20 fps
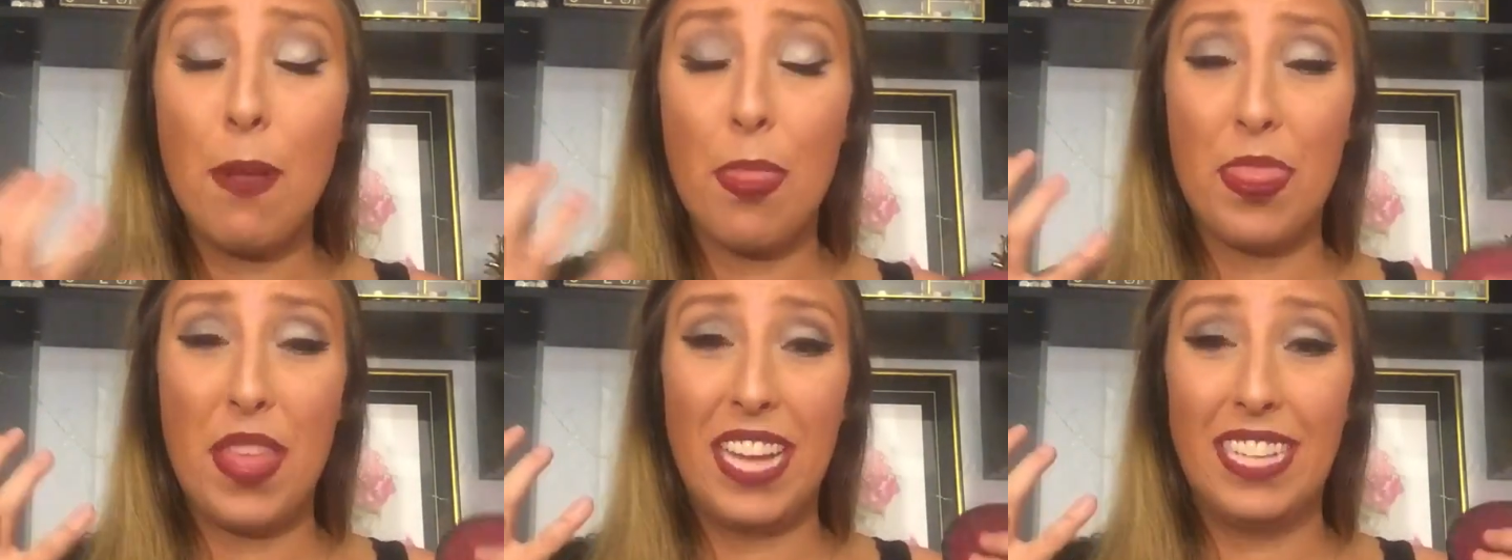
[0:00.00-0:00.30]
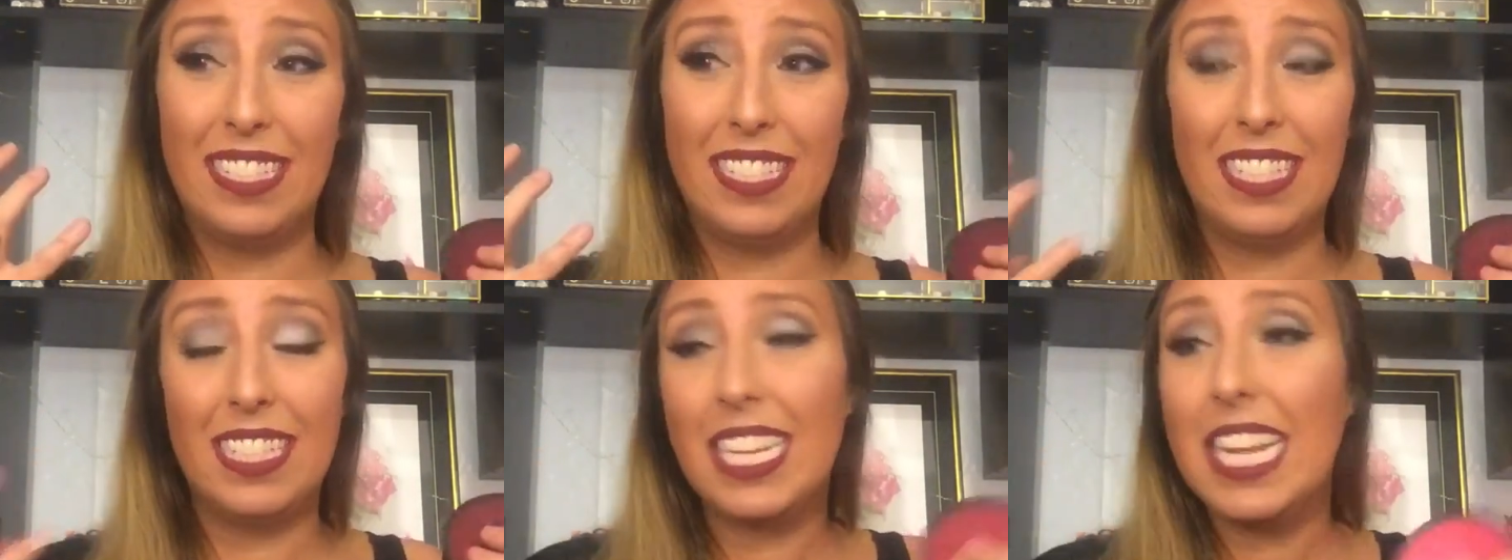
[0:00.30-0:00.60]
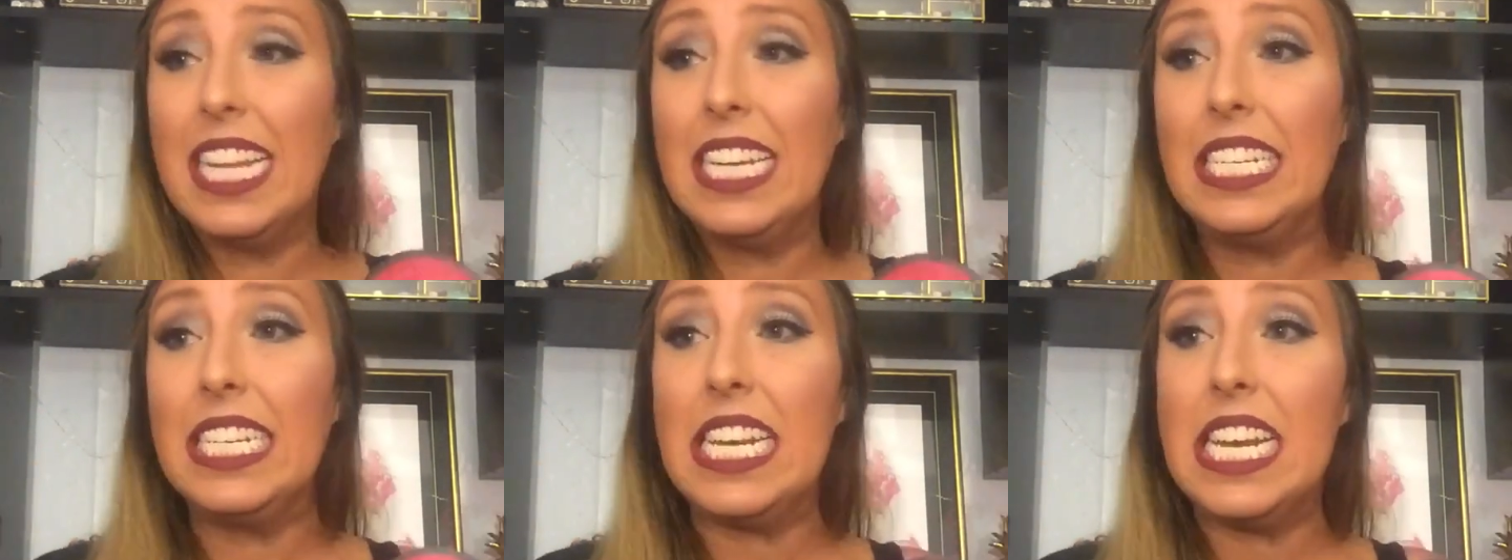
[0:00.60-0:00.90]
but that's
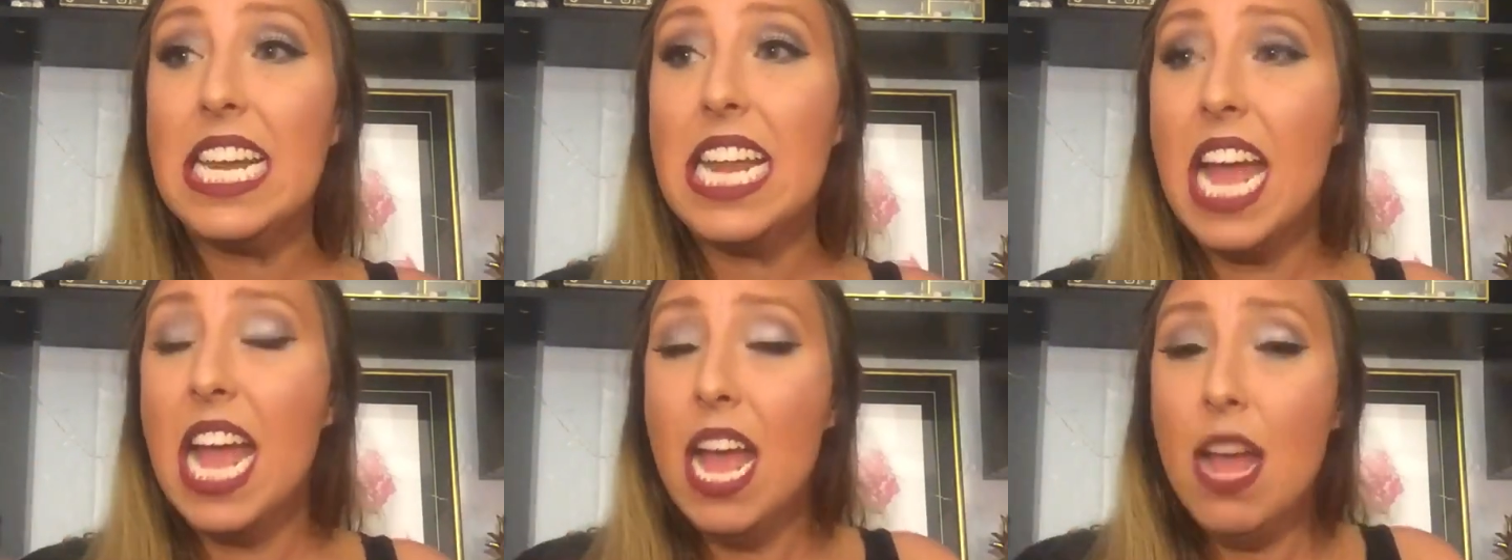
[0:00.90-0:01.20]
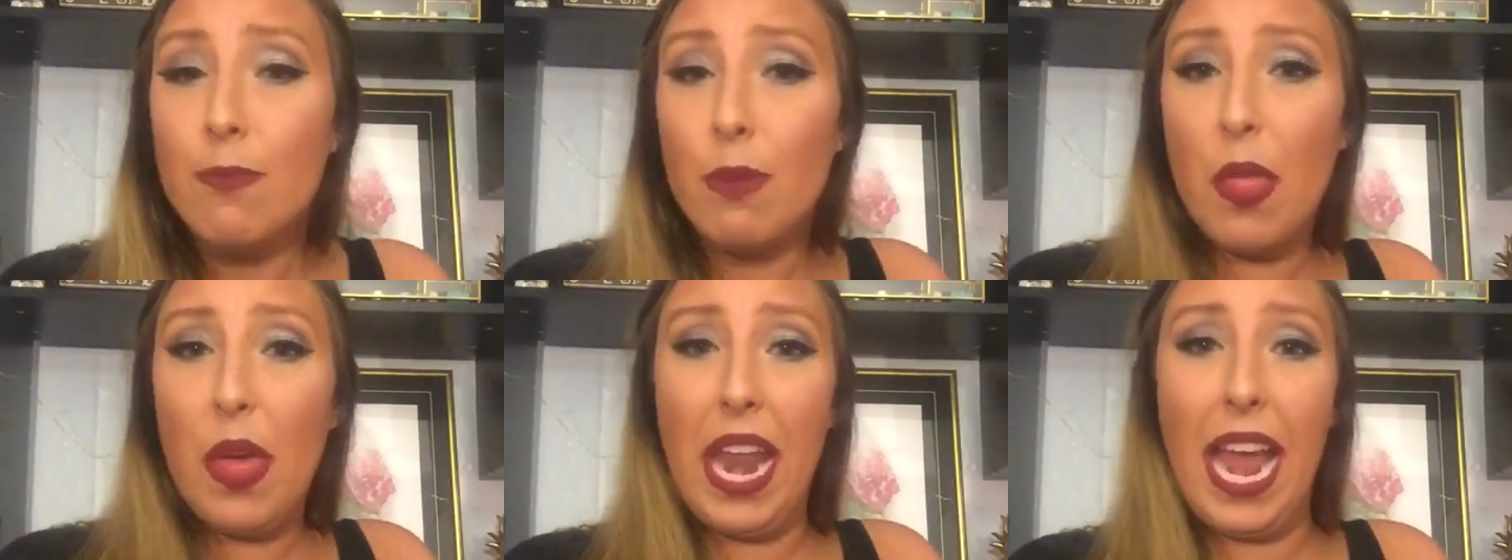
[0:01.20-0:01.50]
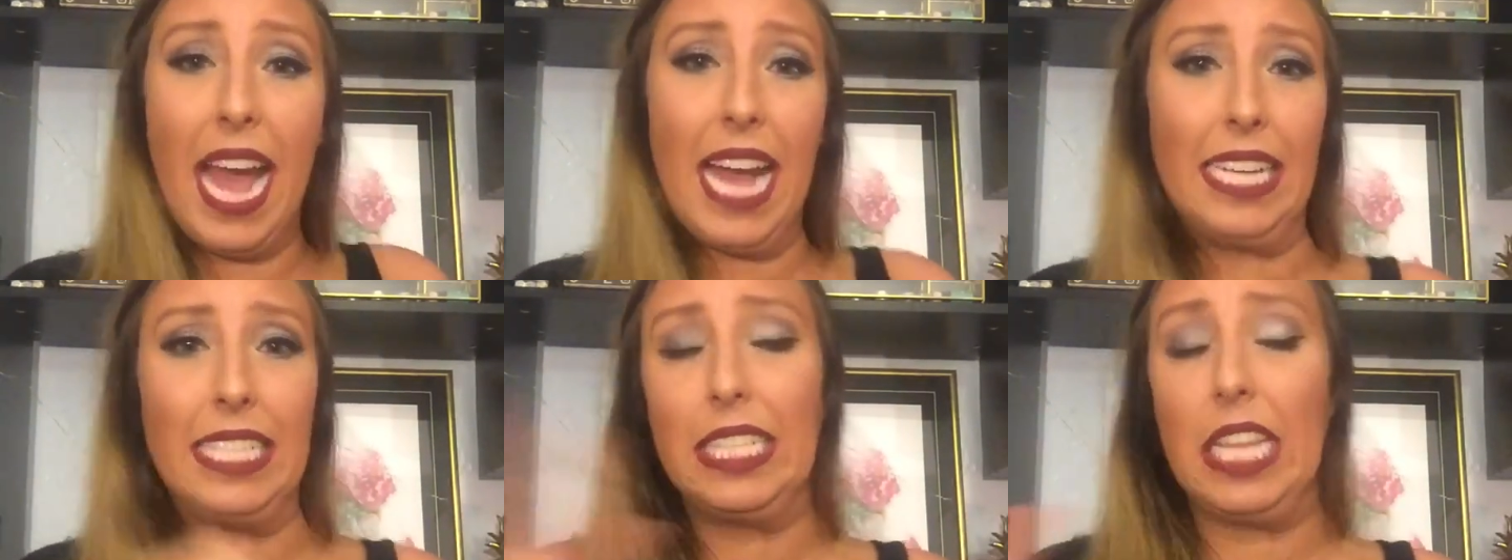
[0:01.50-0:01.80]
tinted, but then
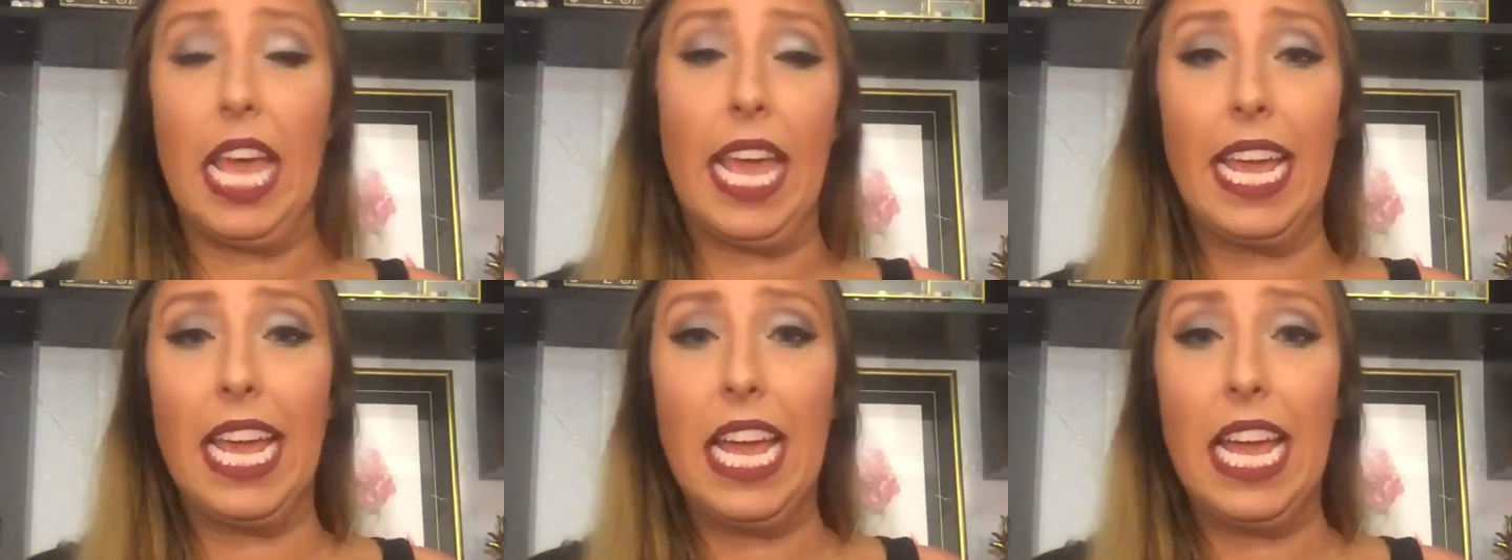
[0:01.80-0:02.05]
it has